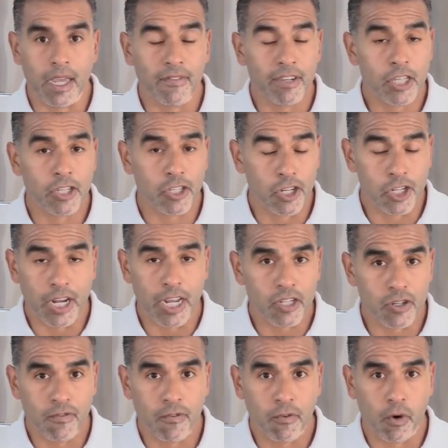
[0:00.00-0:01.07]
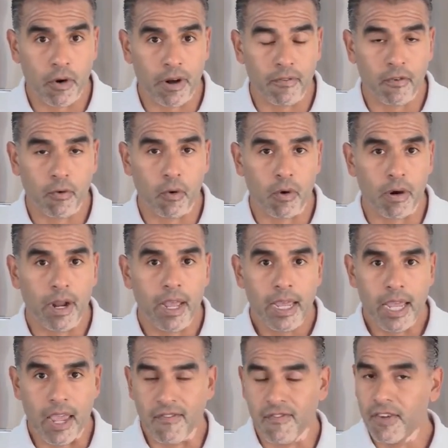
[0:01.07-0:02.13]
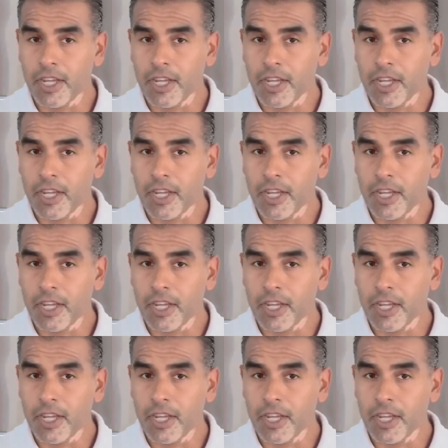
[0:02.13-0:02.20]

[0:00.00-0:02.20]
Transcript: give us a suggestion for a